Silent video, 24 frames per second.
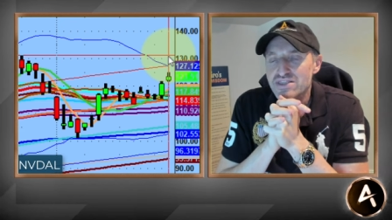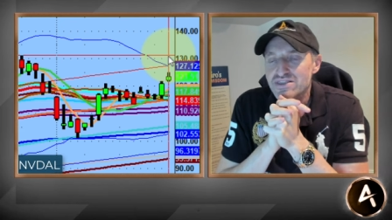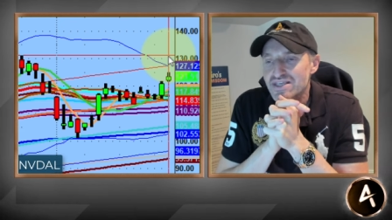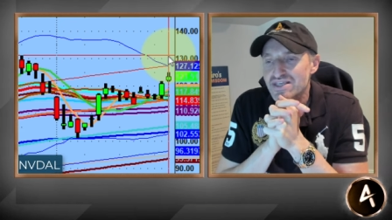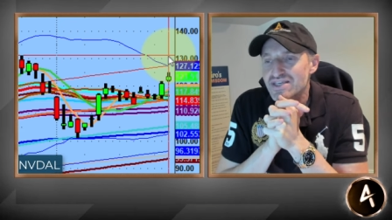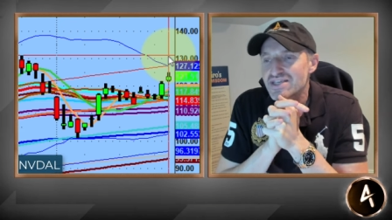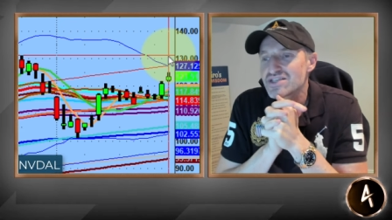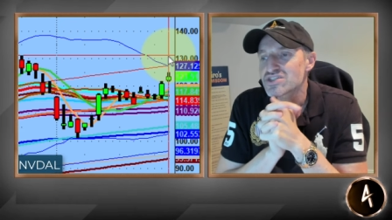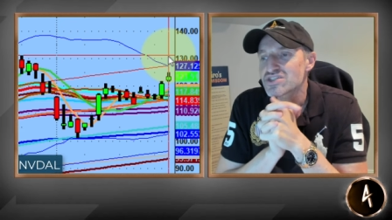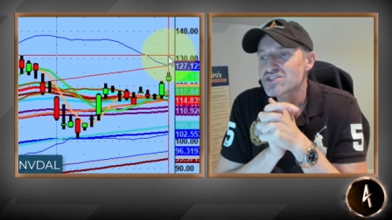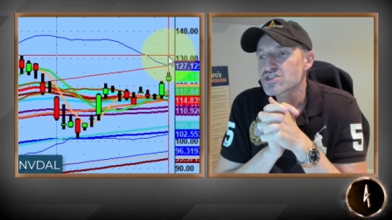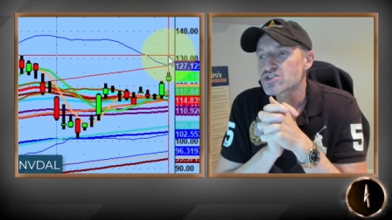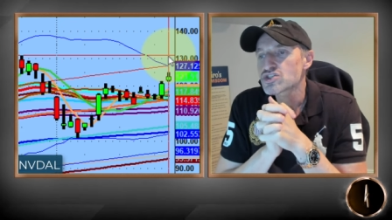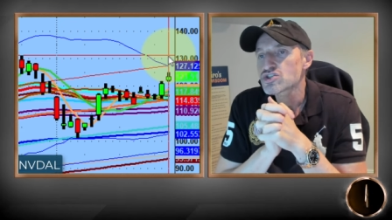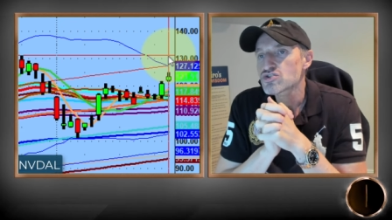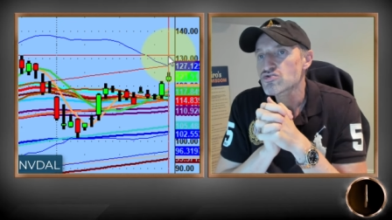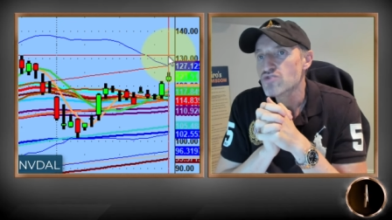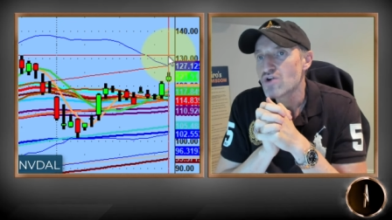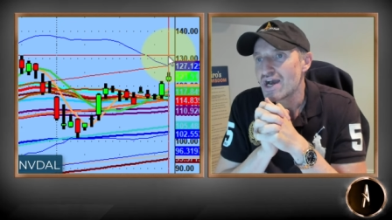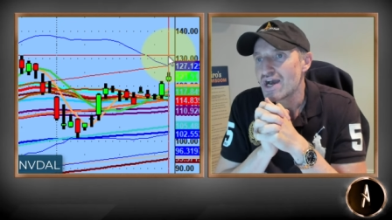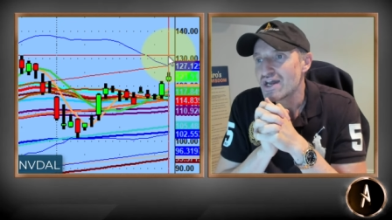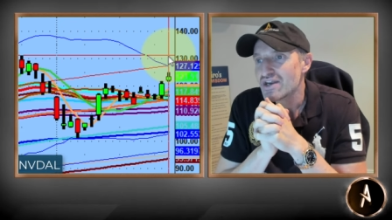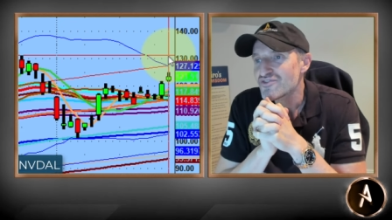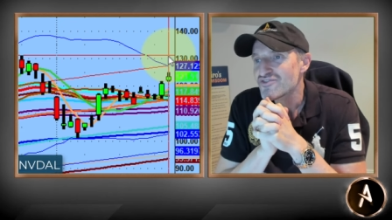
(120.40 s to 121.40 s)
is
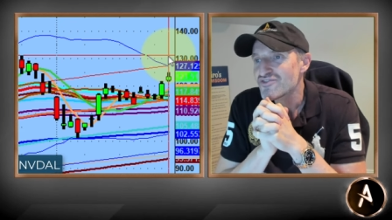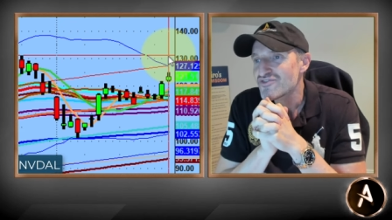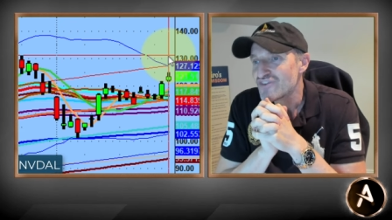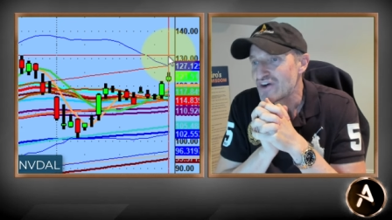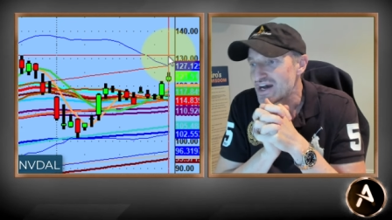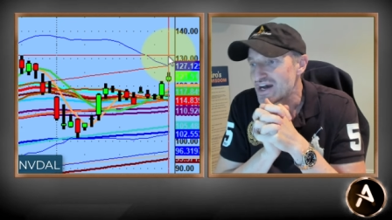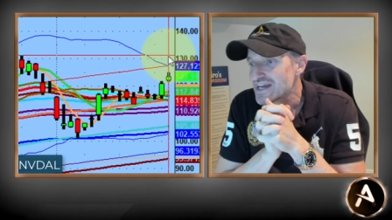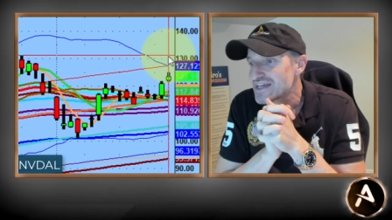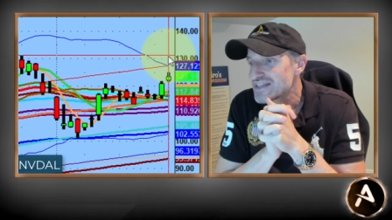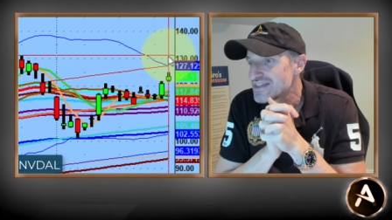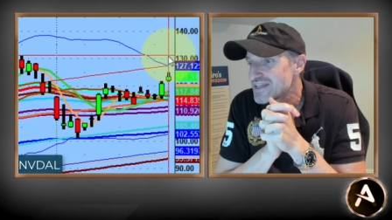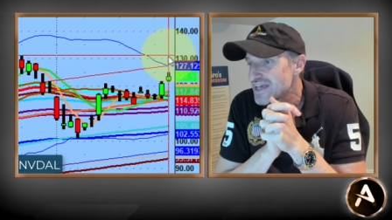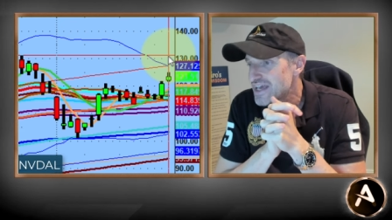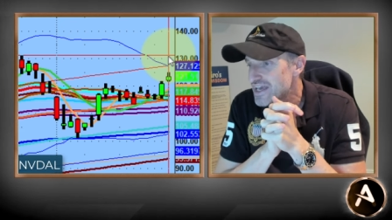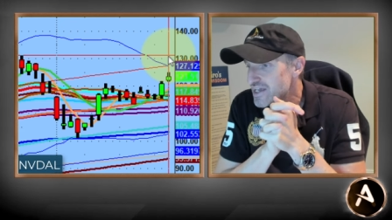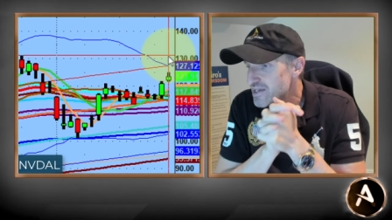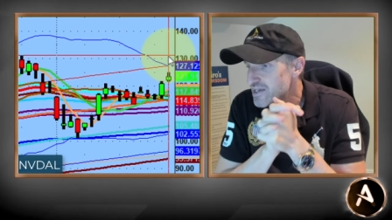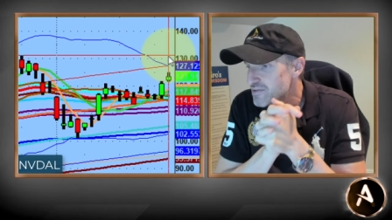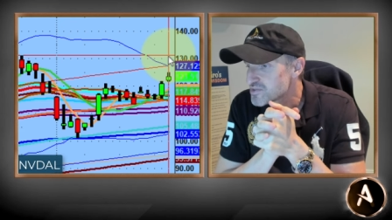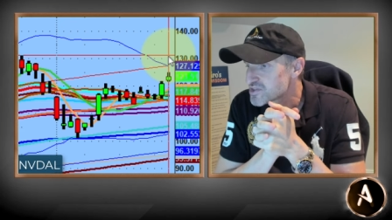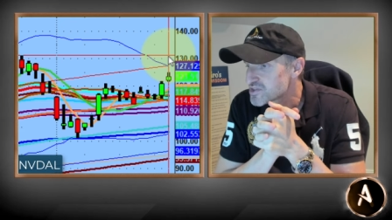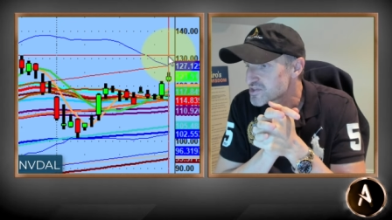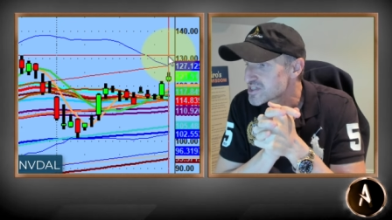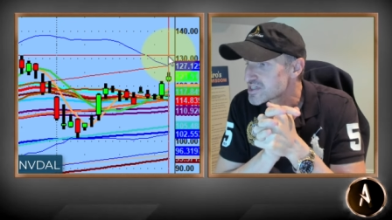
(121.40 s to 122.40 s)
try to find
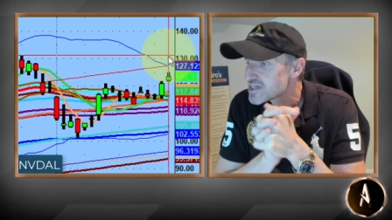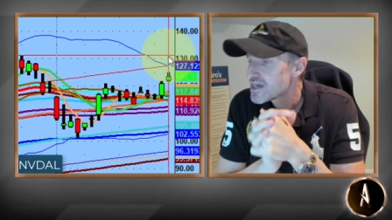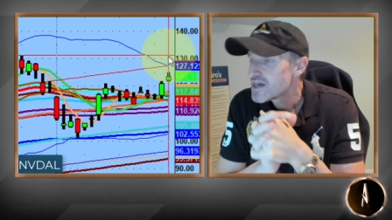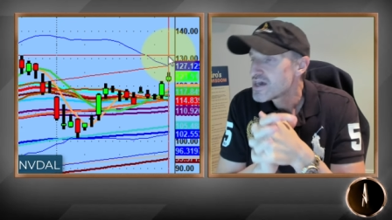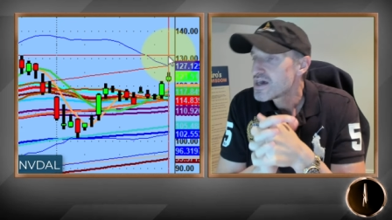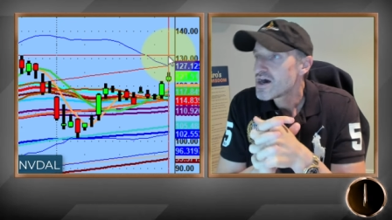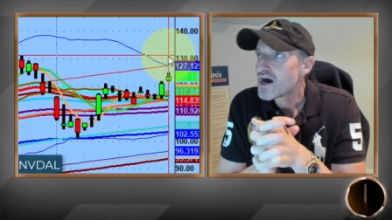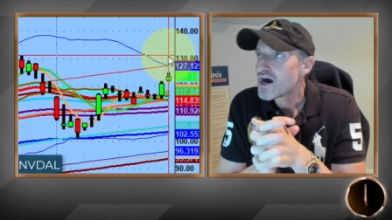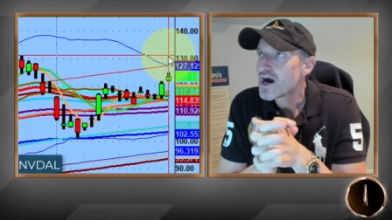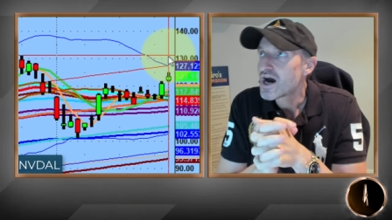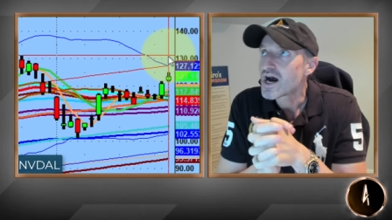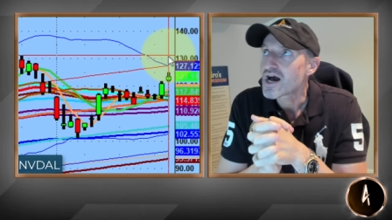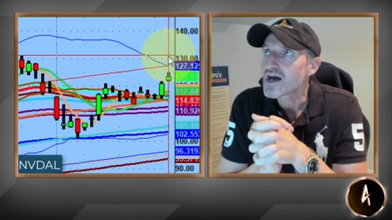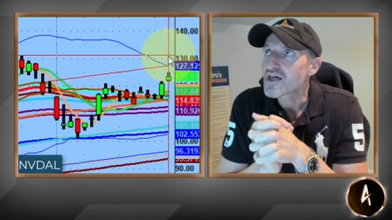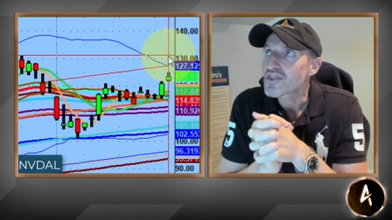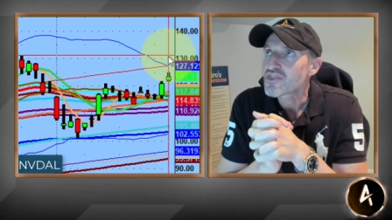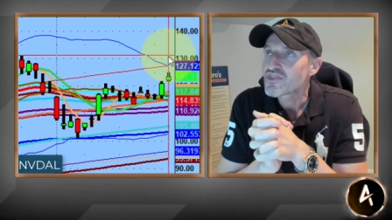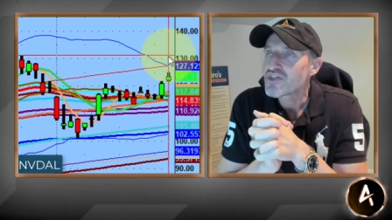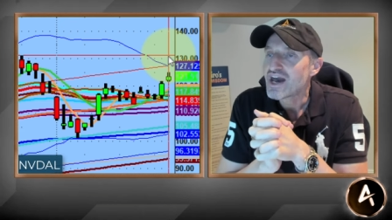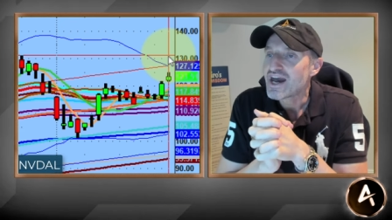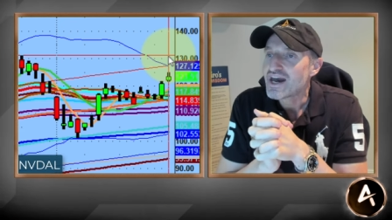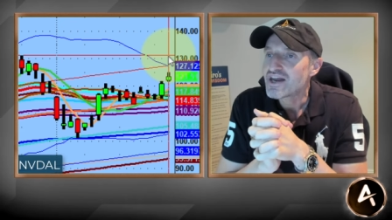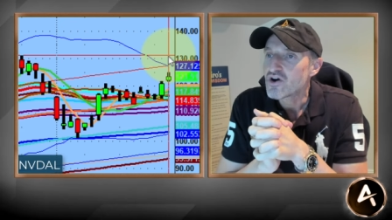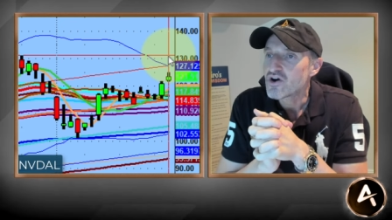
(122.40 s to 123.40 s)
names. Uh,
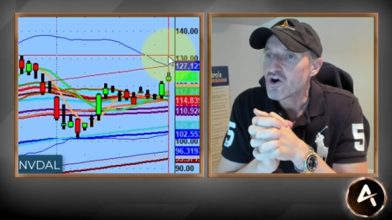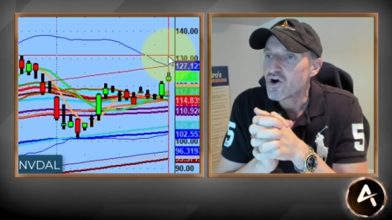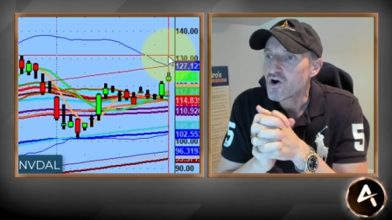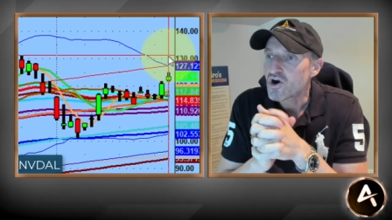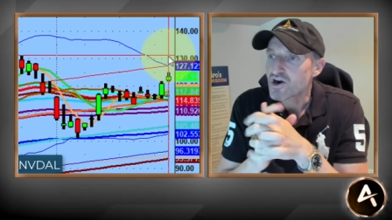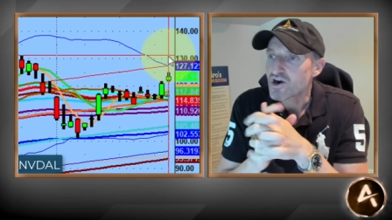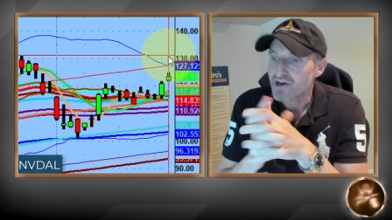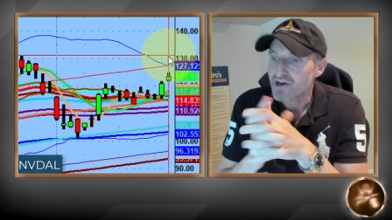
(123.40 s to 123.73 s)
that are